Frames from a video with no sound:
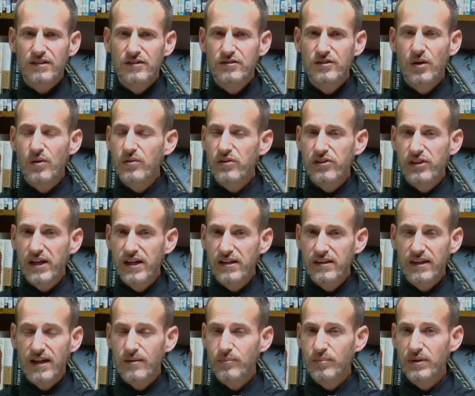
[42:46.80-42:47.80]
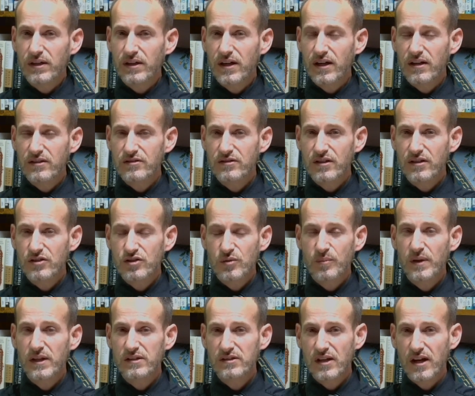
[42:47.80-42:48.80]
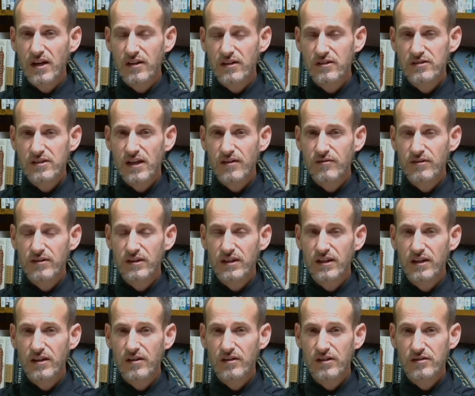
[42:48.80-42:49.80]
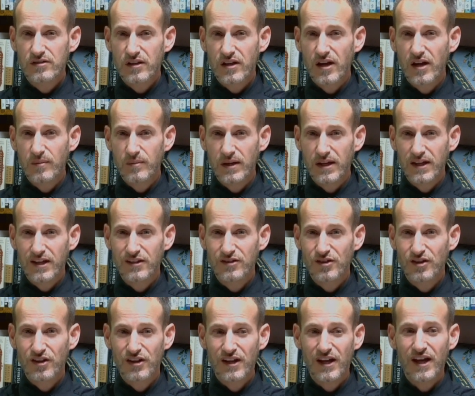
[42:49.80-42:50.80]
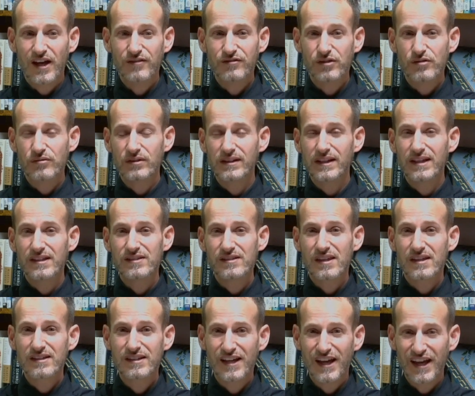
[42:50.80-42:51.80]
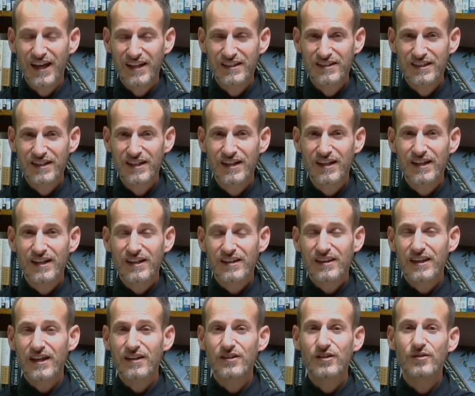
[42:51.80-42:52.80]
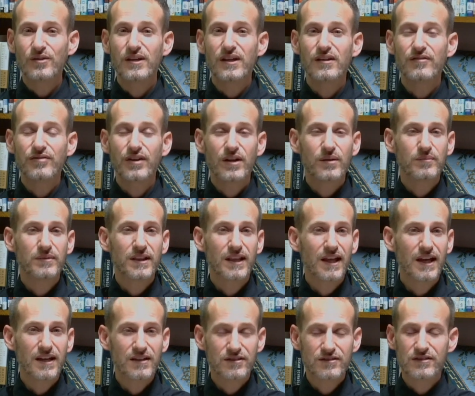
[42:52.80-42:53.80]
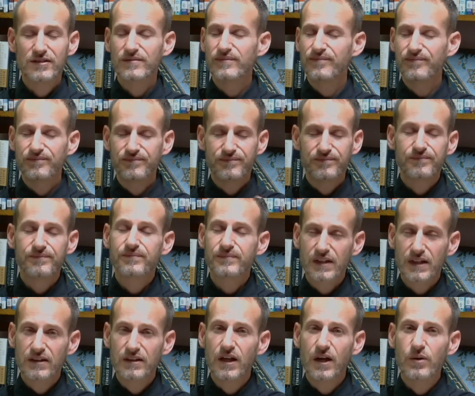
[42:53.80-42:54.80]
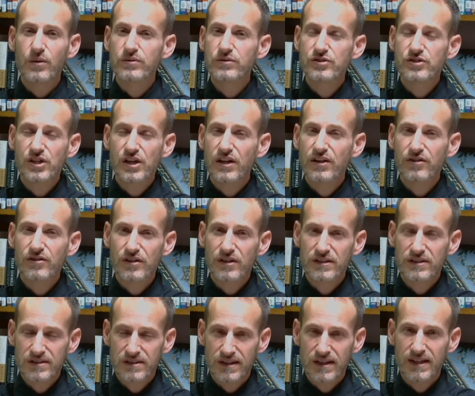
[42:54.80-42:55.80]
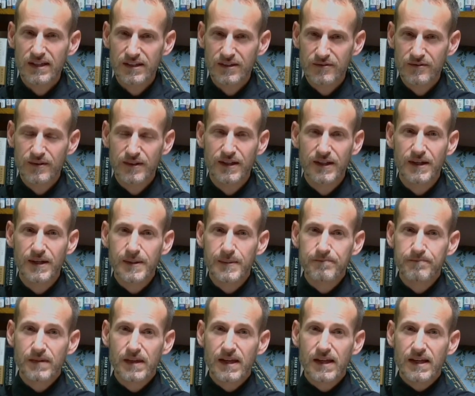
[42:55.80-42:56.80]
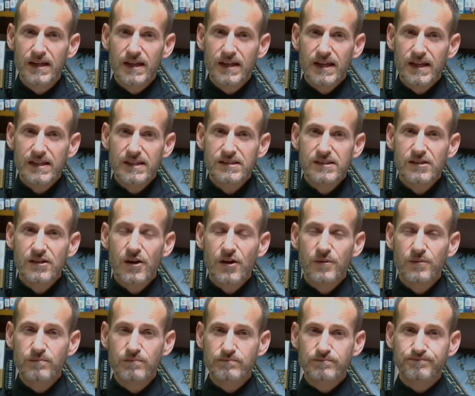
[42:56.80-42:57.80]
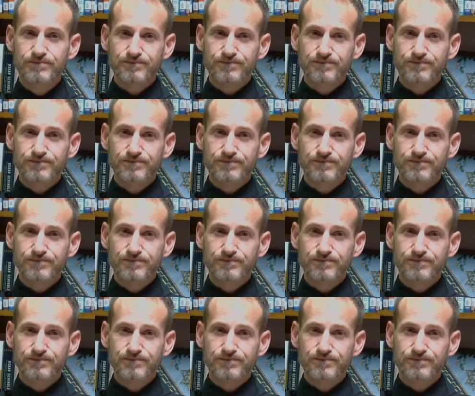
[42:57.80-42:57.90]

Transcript: don't think that because the Shemitah, the 7th year, is coming and you're going to have to release the debt, that you give him less. Loan generously. And so,